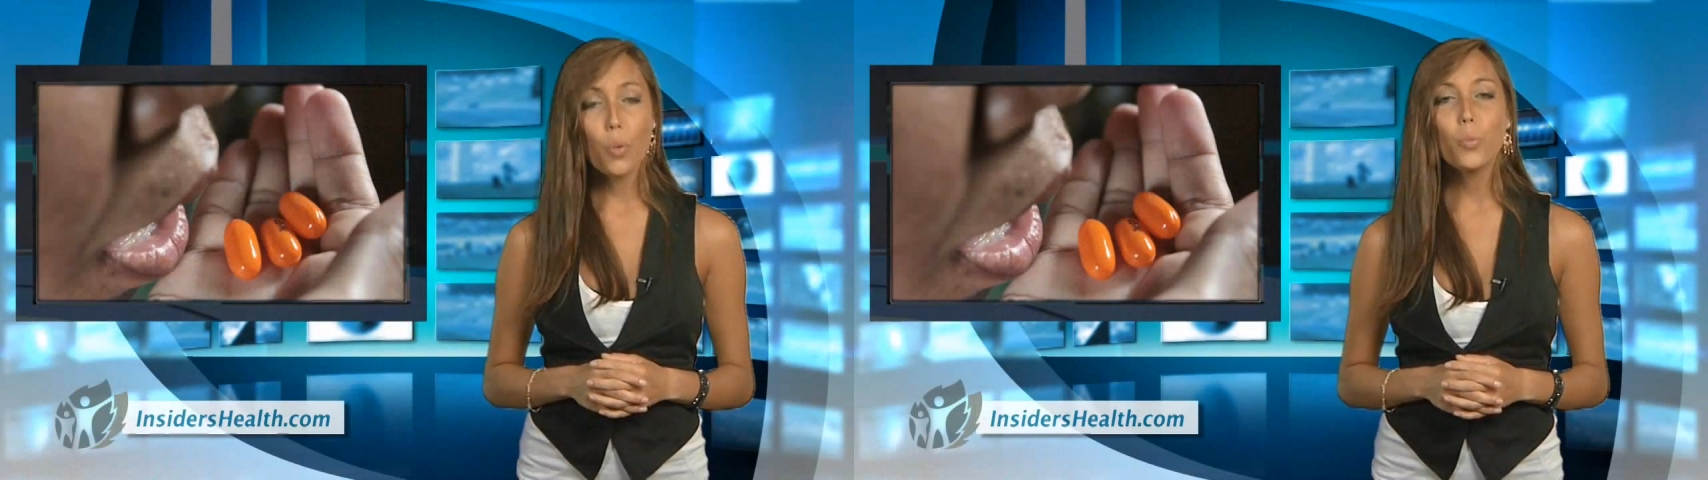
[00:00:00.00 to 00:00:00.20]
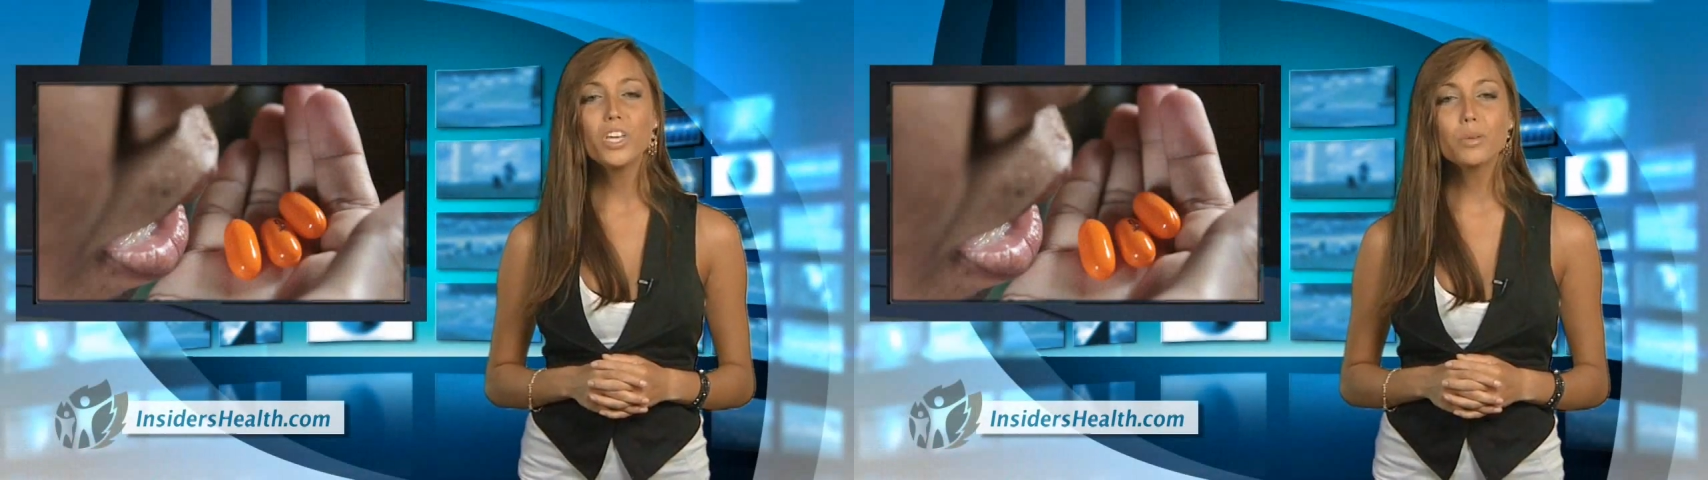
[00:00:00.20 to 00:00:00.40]

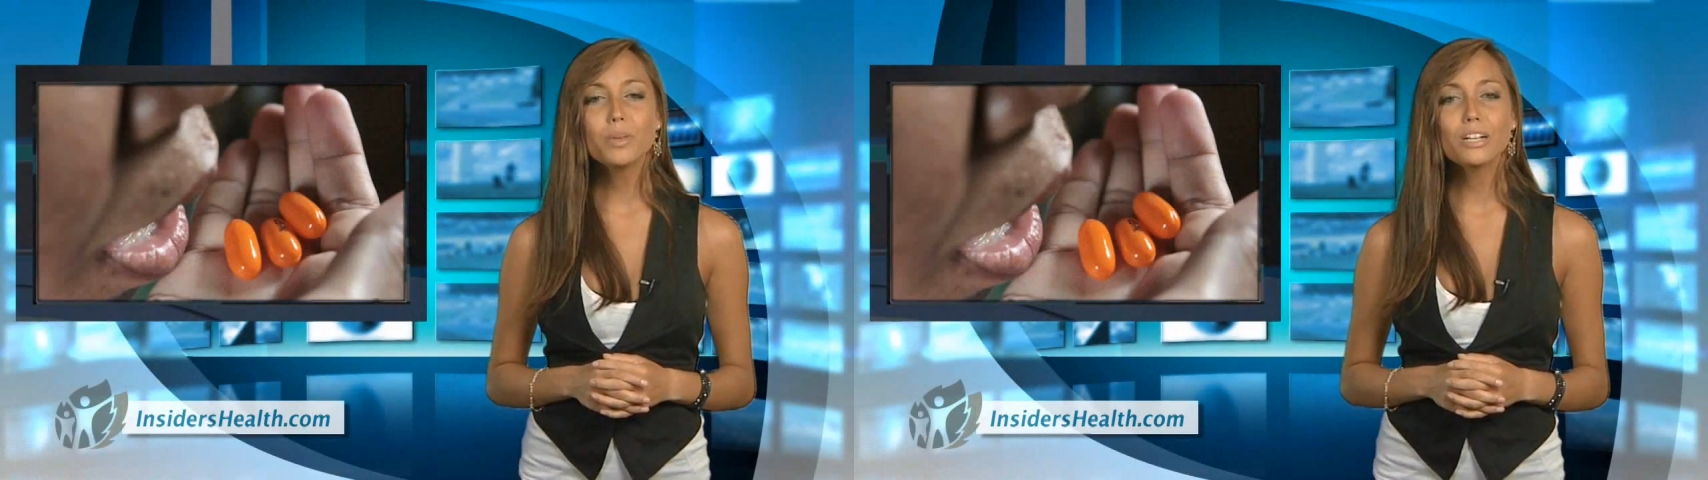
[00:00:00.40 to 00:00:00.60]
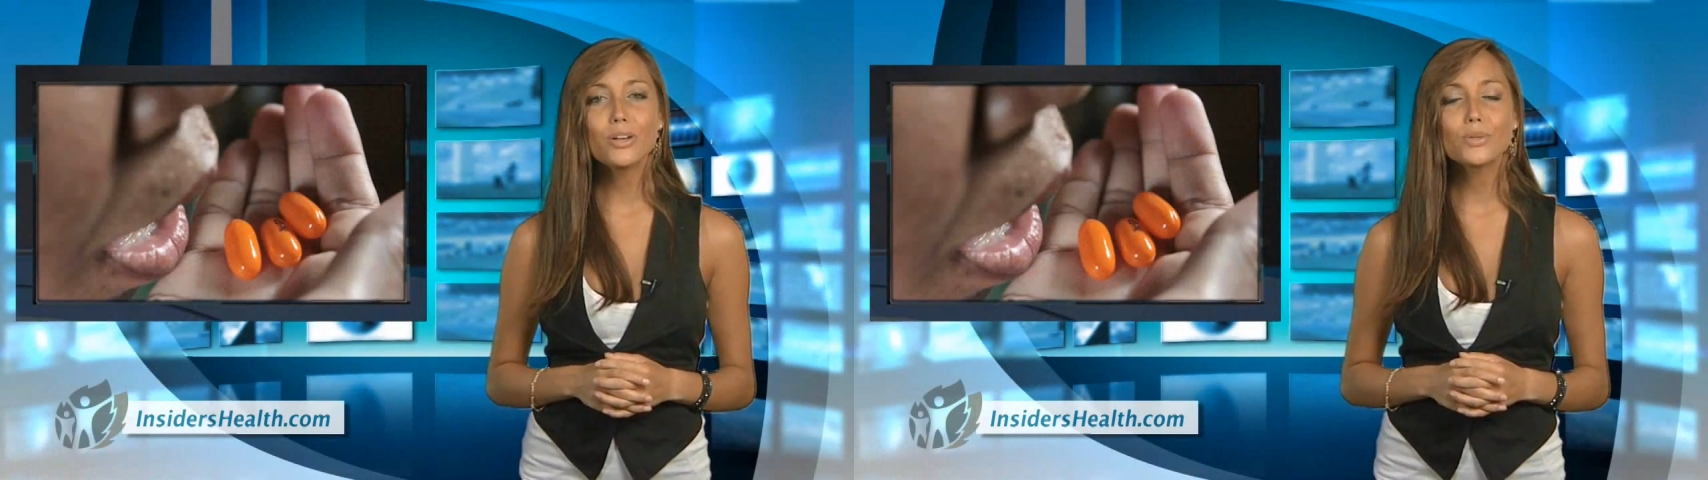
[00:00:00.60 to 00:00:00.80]
we could be
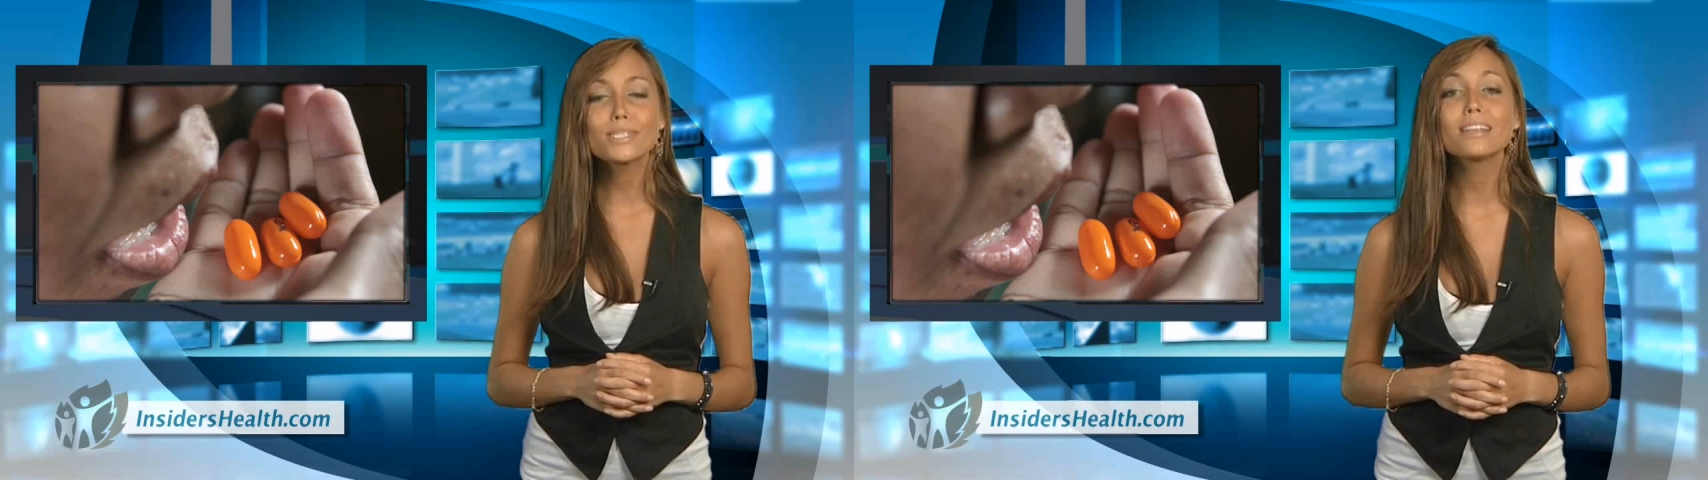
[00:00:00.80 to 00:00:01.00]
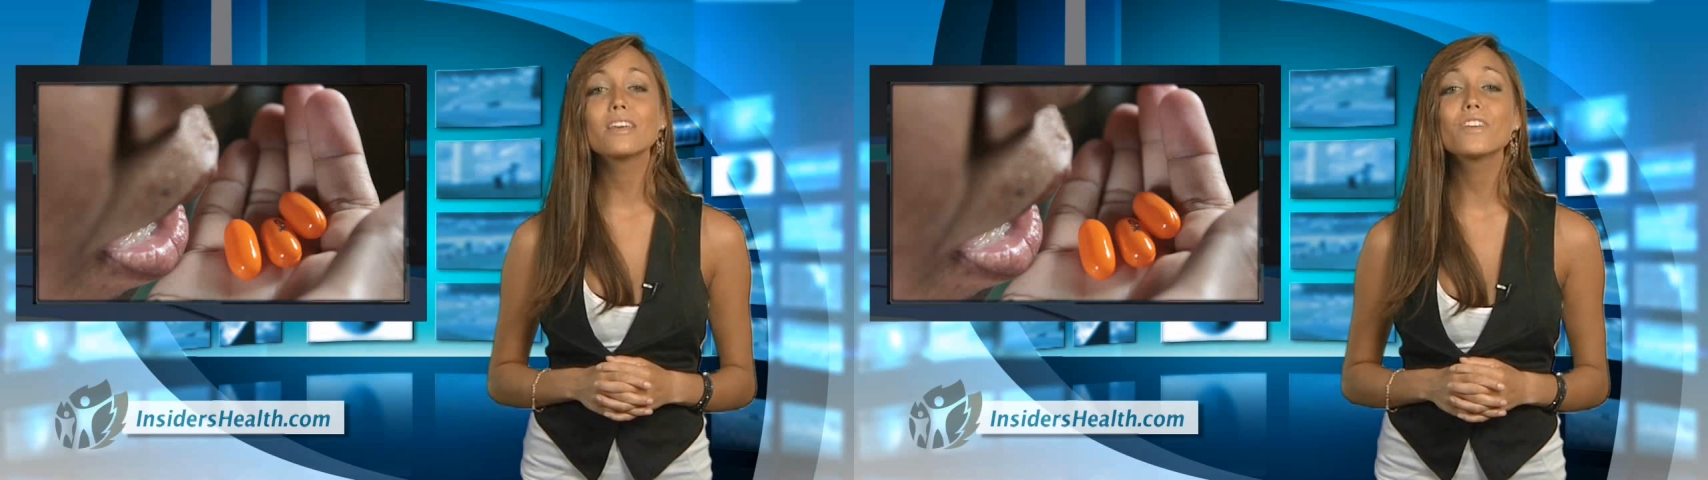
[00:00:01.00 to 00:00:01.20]
close
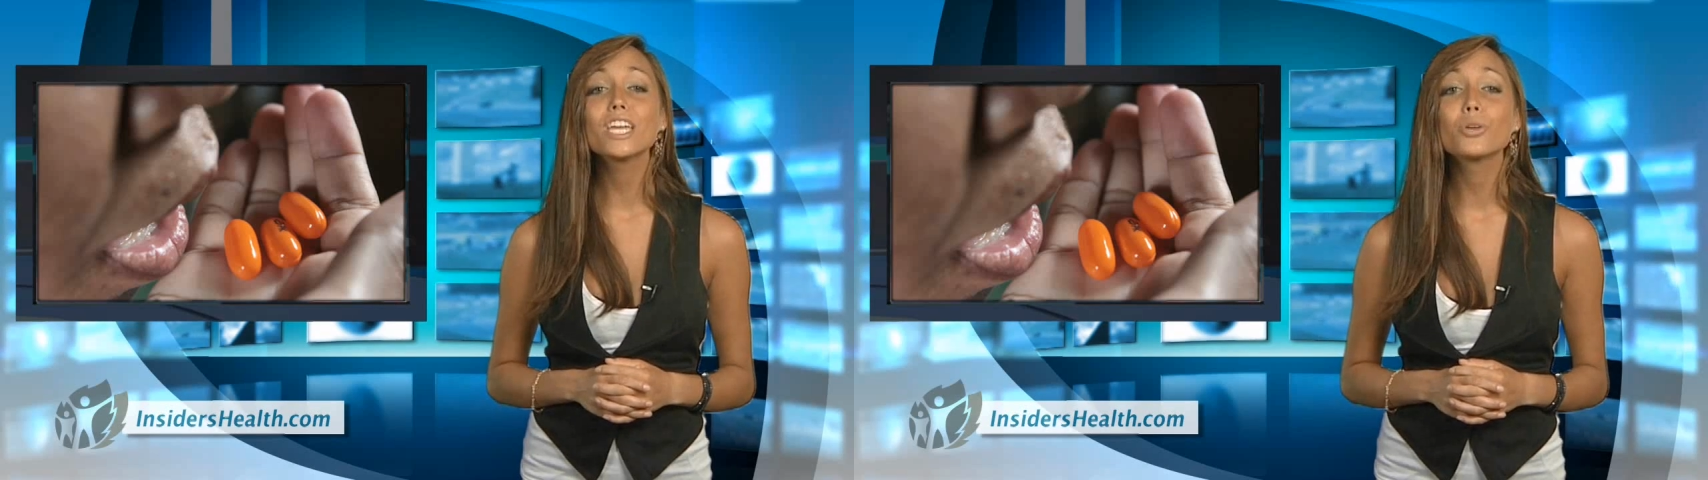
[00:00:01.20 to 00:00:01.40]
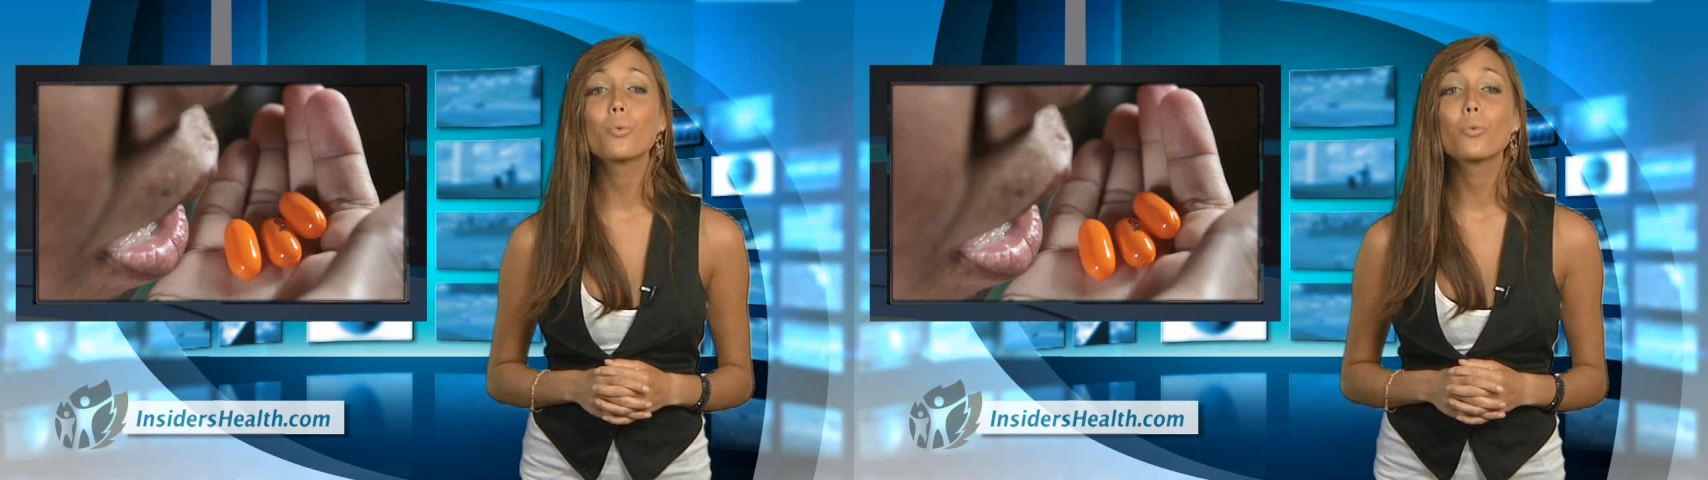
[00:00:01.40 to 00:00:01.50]
to living in